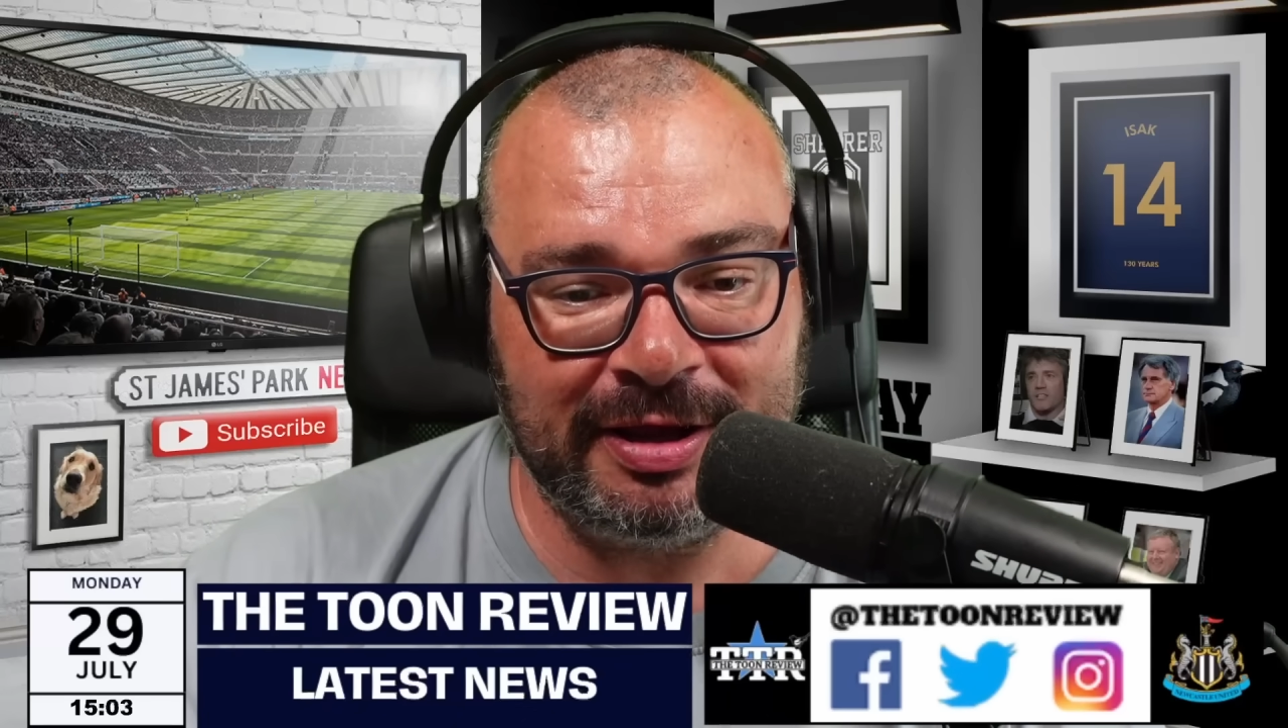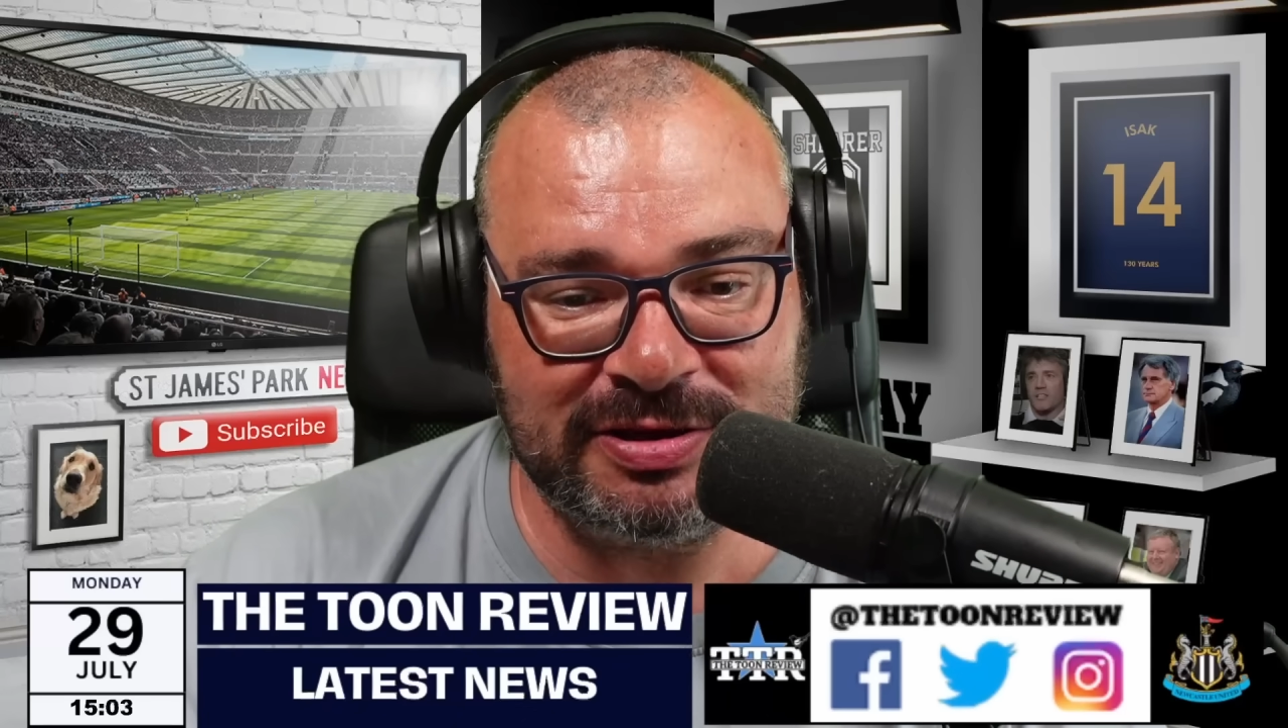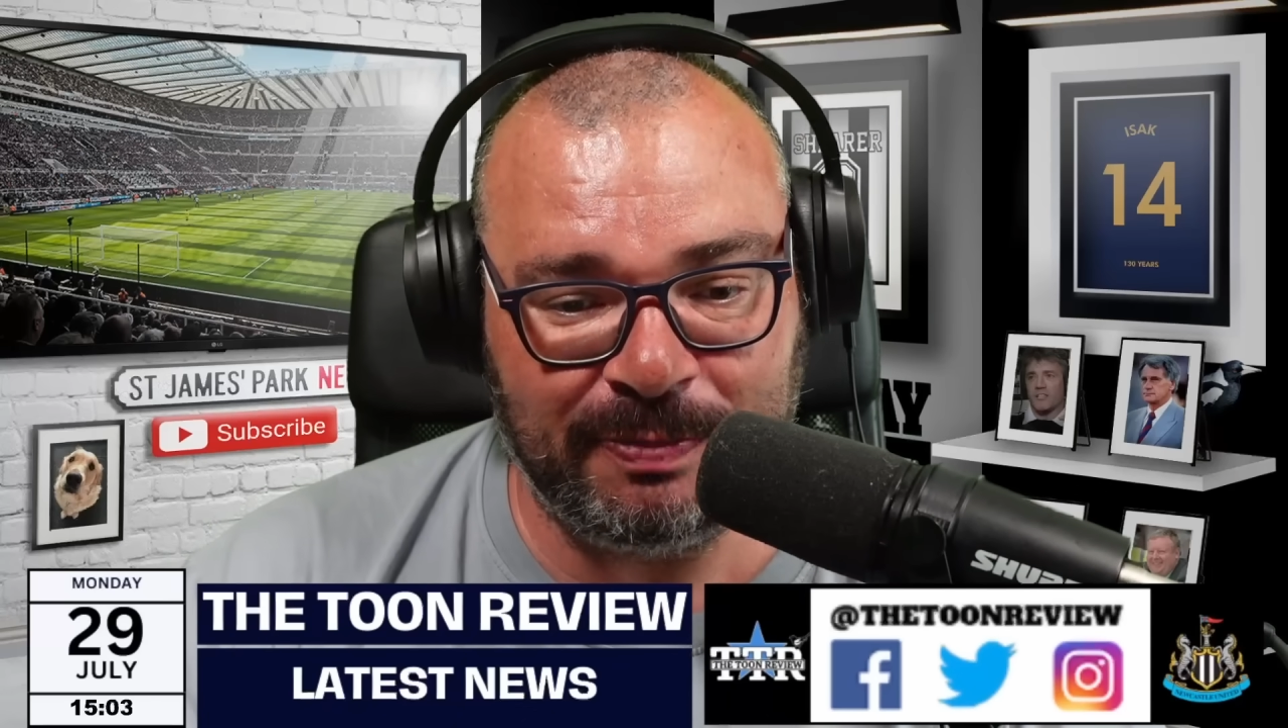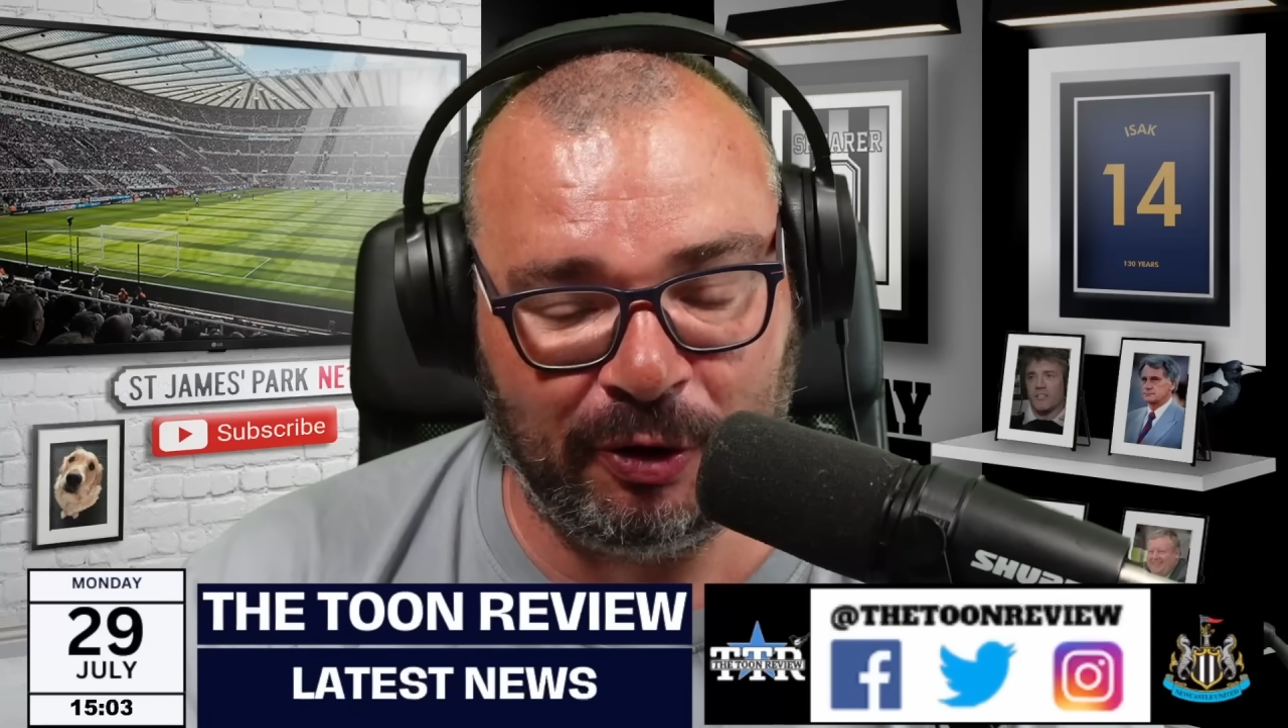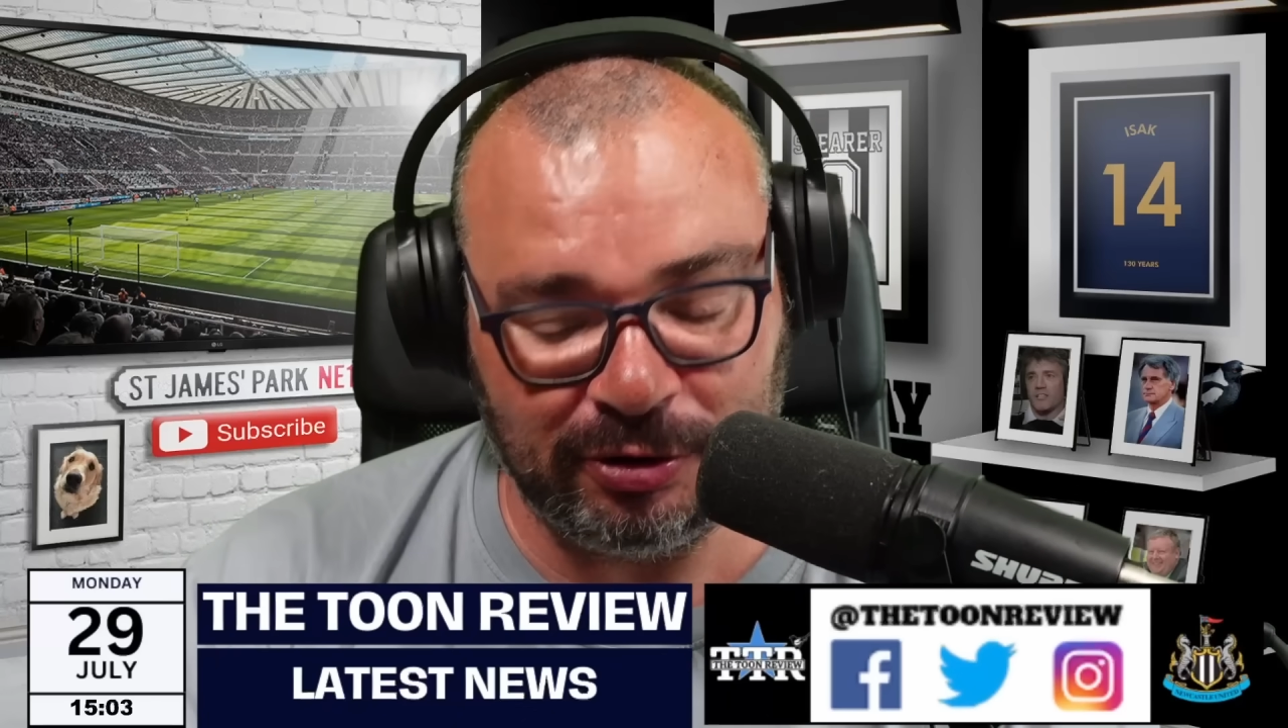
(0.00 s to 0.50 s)

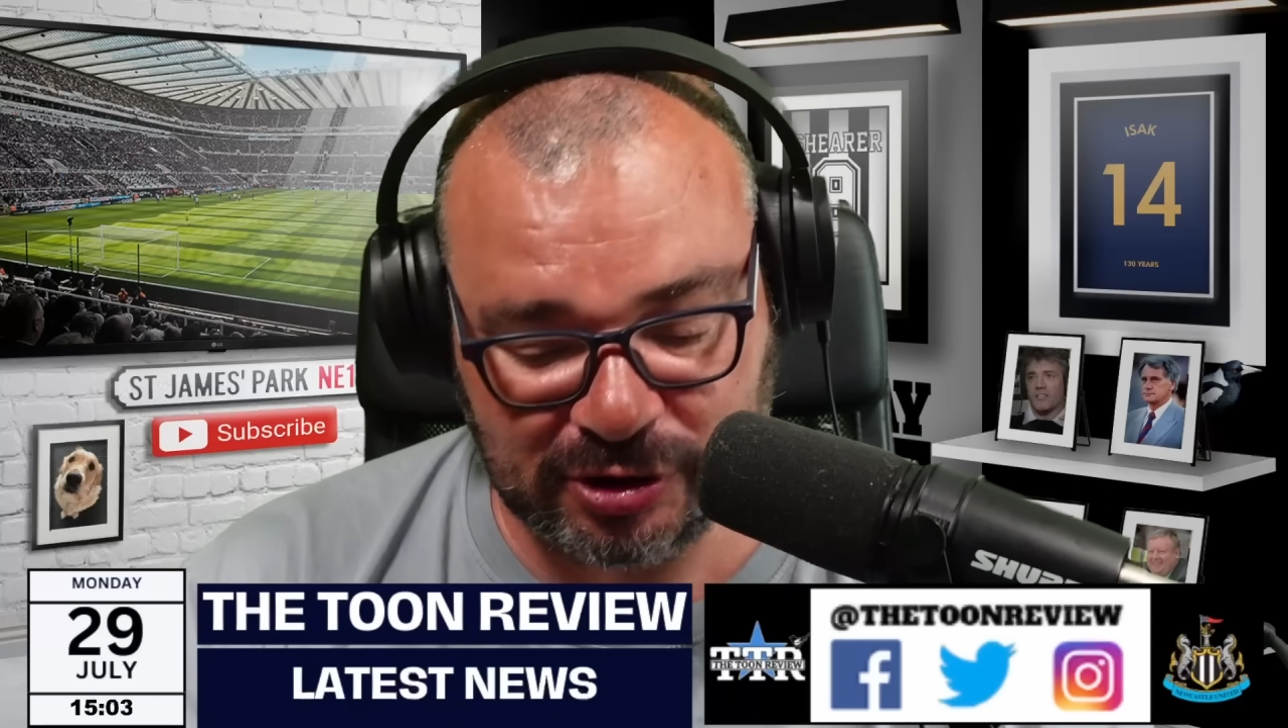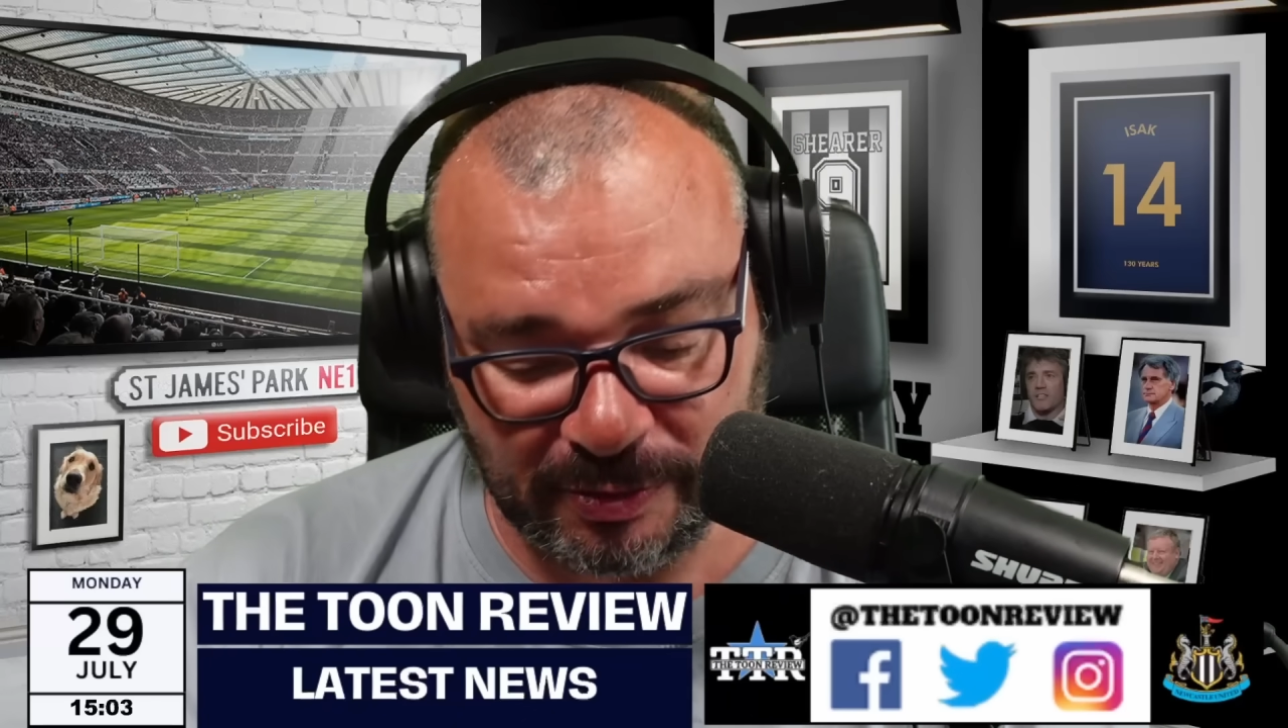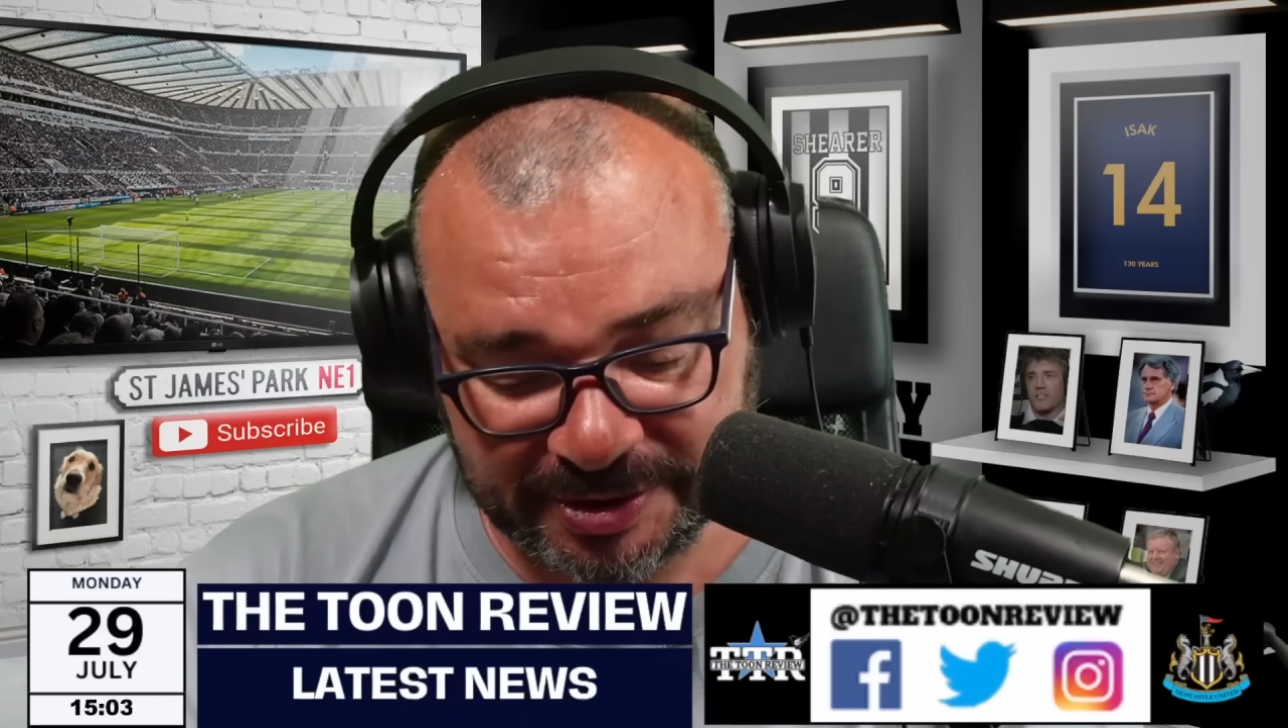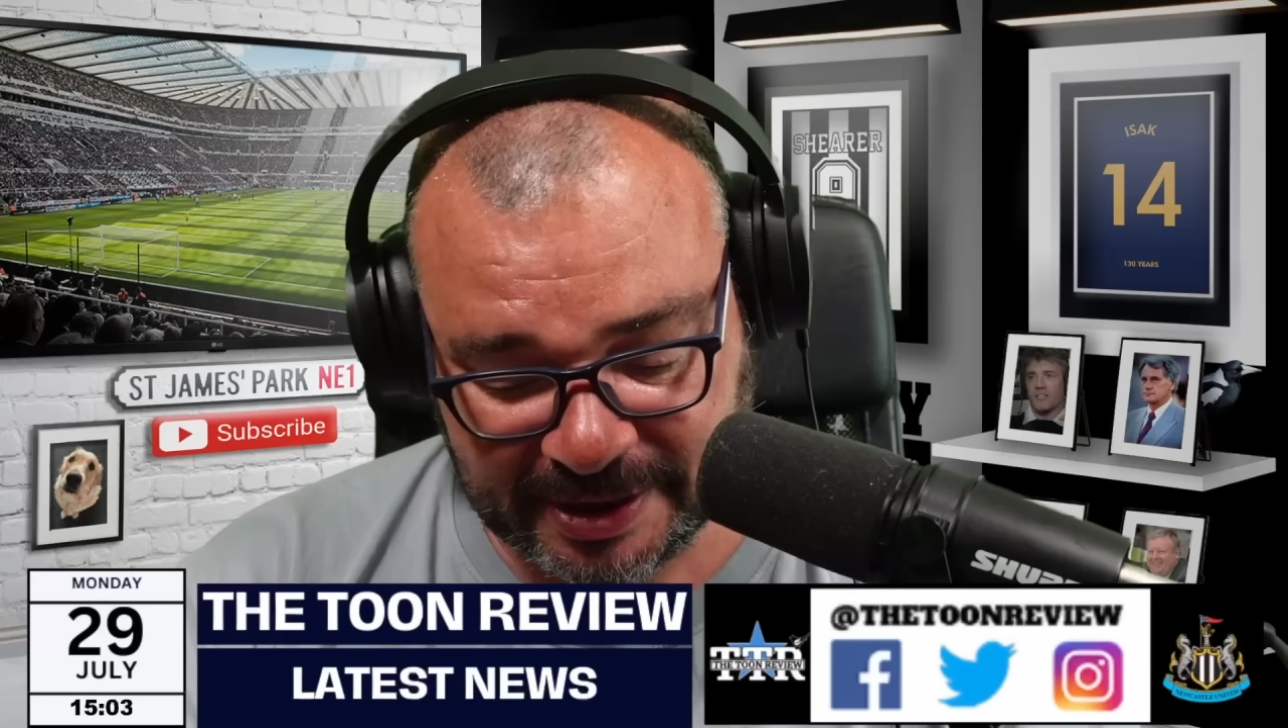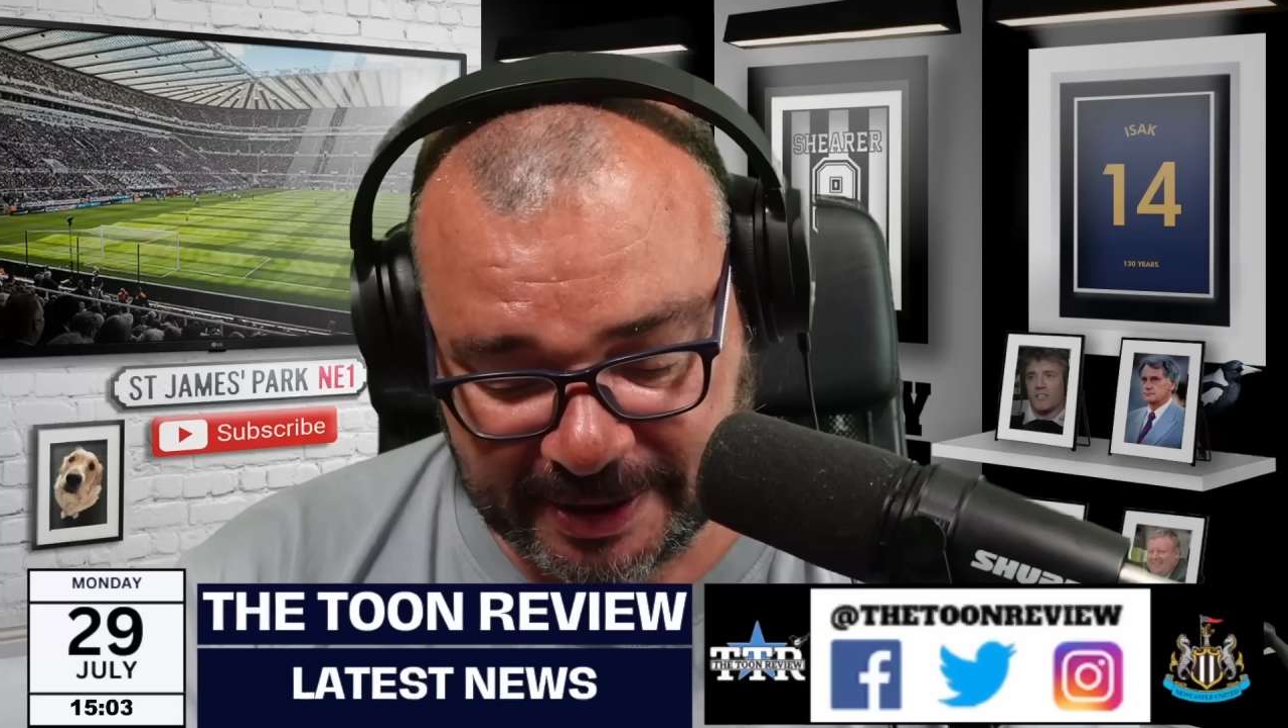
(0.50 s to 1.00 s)
to Paul Dummett.